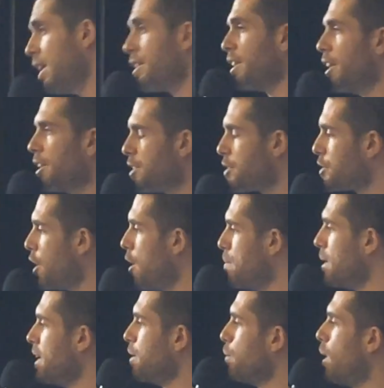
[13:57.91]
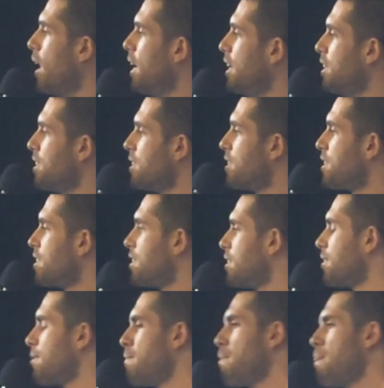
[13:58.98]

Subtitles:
There are so many ways.